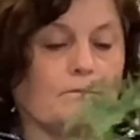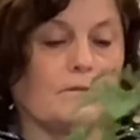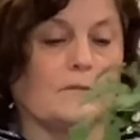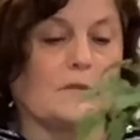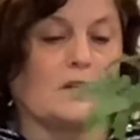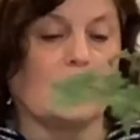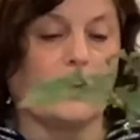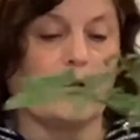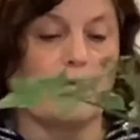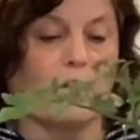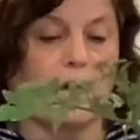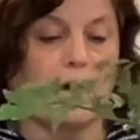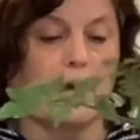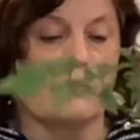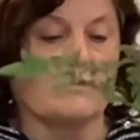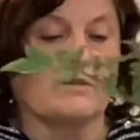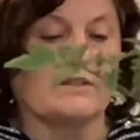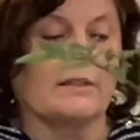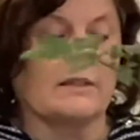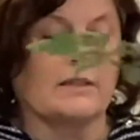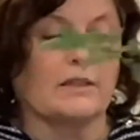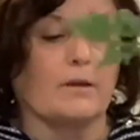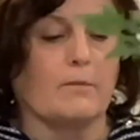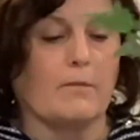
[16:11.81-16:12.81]
you know, where it
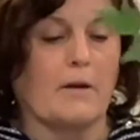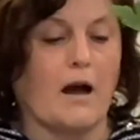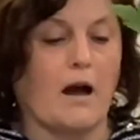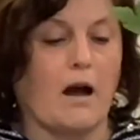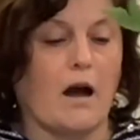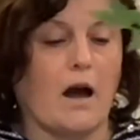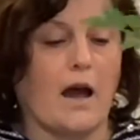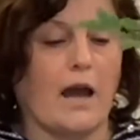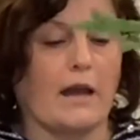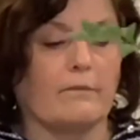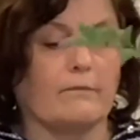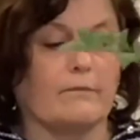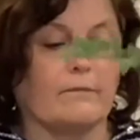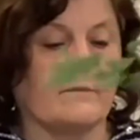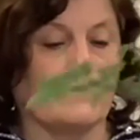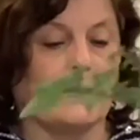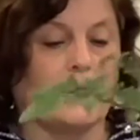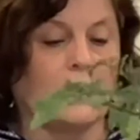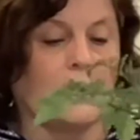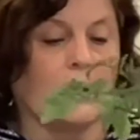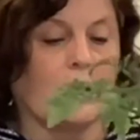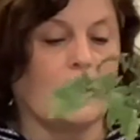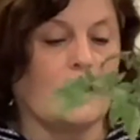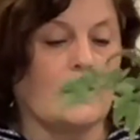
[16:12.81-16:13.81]
was in the pot,
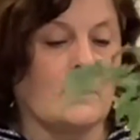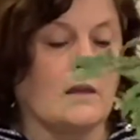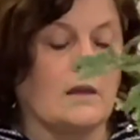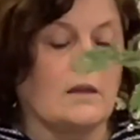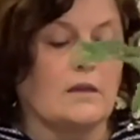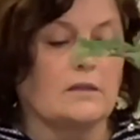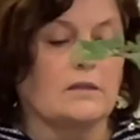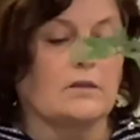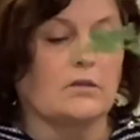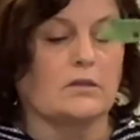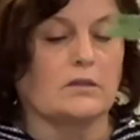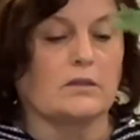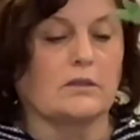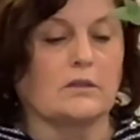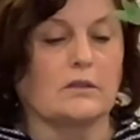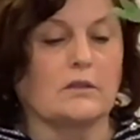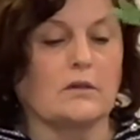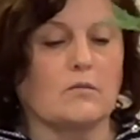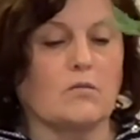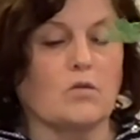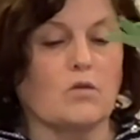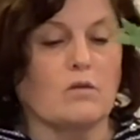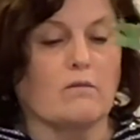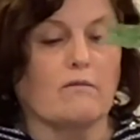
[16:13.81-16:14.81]
so it's a
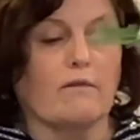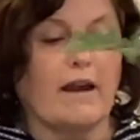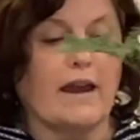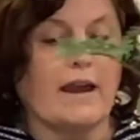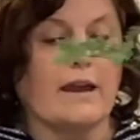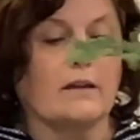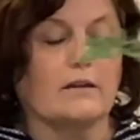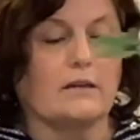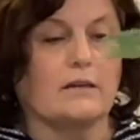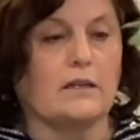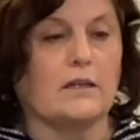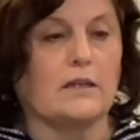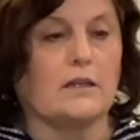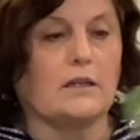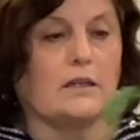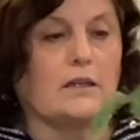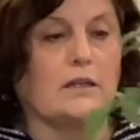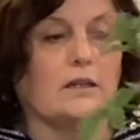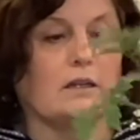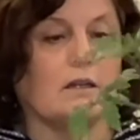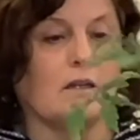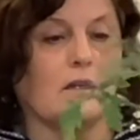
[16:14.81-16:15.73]
little more rounded.